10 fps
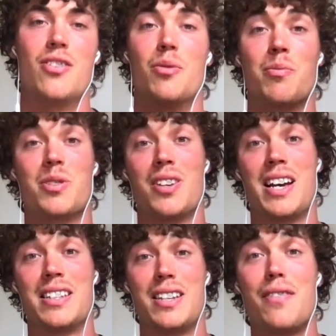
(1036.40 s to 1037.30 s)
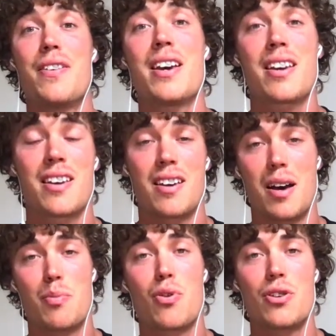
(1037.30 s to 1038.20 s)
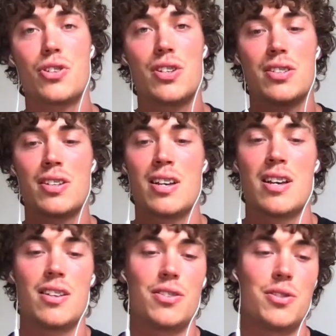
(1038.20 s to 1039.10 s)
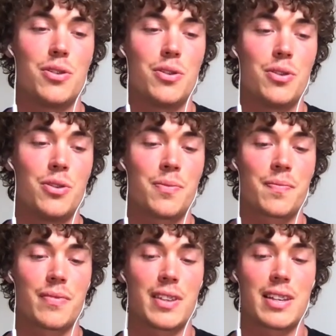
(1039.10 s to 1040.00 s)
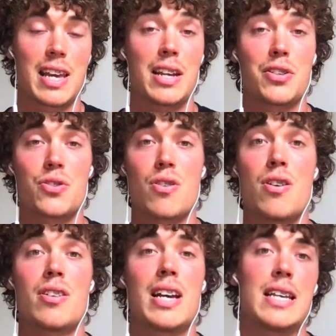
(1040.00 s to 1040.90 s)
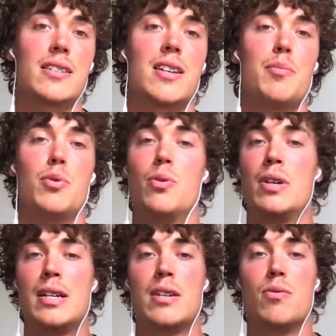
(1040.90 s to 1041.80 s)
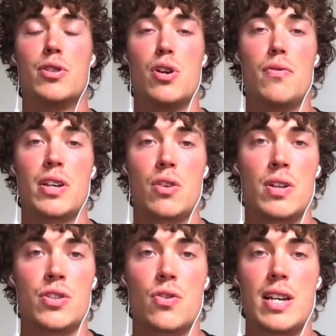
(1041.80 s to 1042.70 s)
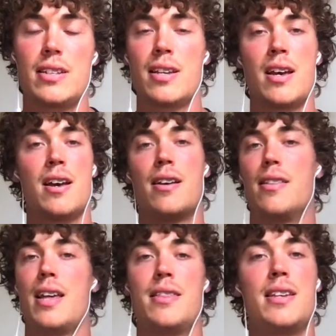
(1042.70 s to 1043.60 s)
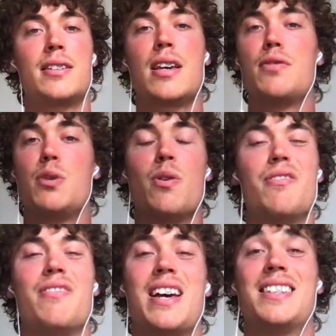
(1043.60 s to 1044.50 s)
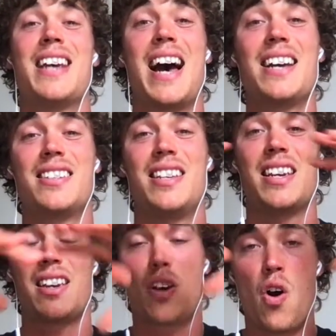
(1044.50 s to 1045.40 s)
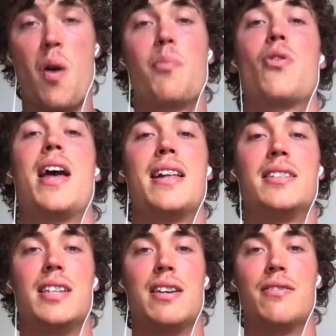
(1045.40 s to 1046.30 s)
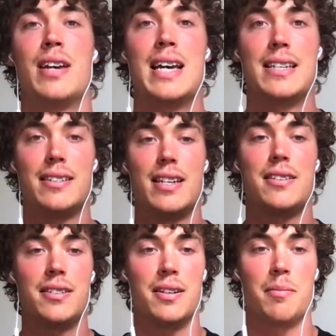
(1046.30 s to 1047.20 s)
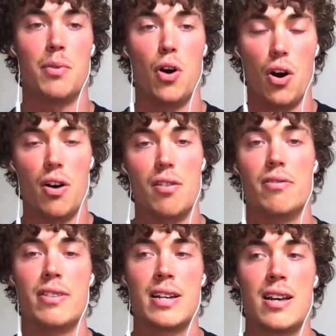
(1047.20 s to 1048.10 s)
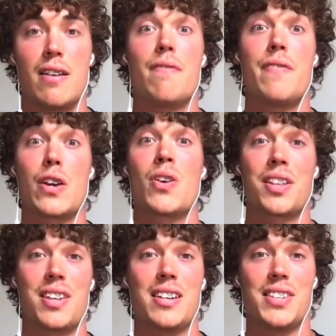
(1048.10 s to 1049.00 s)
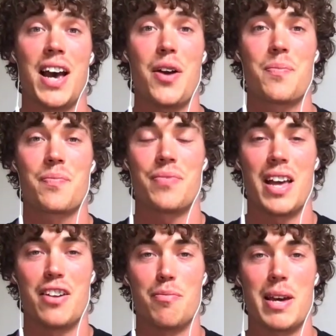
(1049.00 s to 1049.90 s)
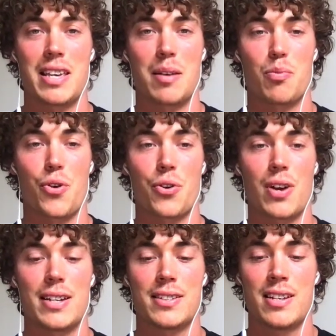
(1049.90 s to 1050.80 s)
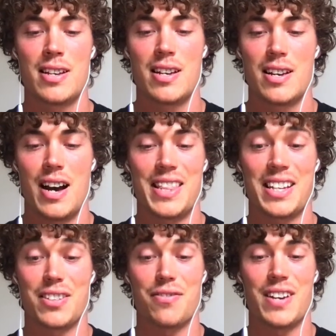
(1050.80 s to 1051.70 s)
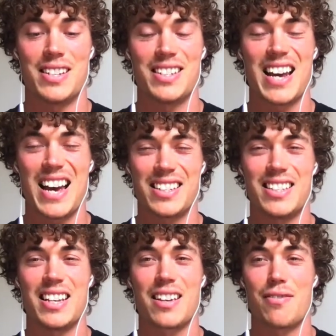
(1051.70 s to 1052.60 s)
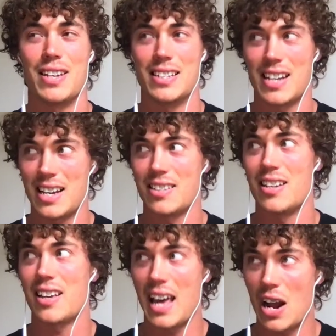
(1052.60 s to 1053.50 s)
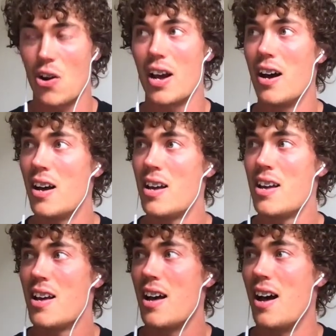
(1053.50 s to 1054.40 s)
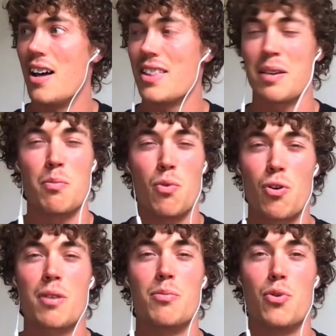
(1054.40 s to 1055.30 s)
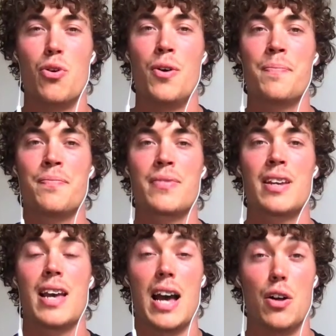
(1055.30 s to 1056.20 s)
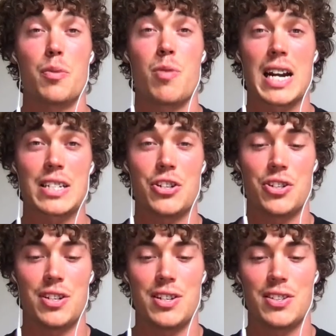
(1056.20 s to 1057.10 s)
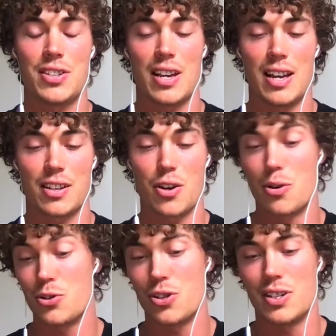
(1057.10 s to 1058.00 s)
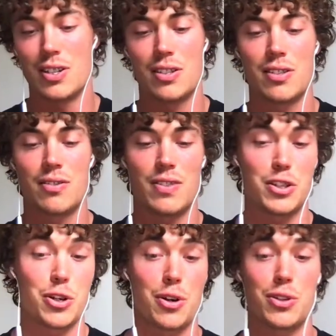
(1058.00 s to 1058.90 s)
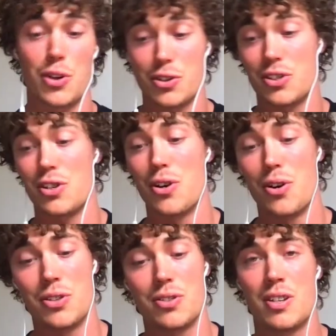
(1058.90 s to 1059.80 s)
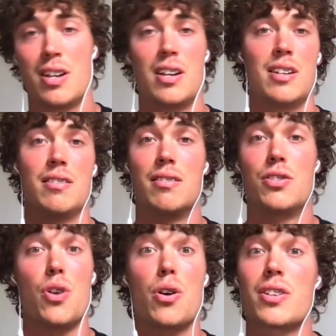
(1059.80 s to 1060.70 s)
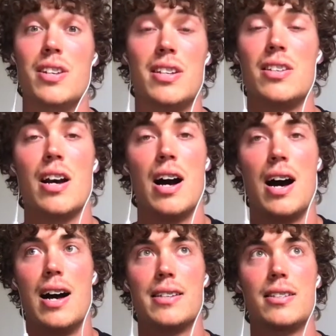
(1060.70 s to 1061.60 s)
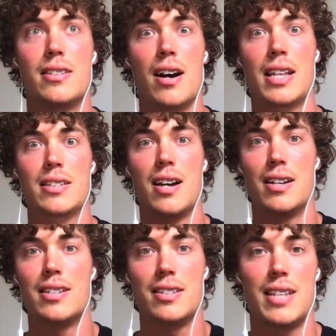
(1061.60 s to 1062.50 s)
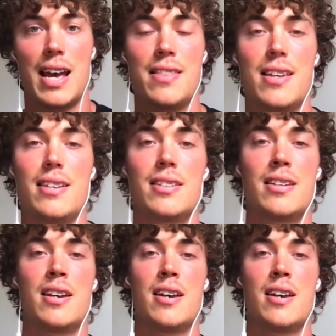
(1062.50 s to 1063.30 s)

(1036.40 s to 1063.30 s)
scientific approaches to getting strong, getting supple, resolving your injuries, then this gives you a fantastic, comprehensive system of figuring things out and of making progress. I think it's a fantastic, fantastic area. I think more and more health practitioners, coaches, physios, osteos, doctors are starting to understand this.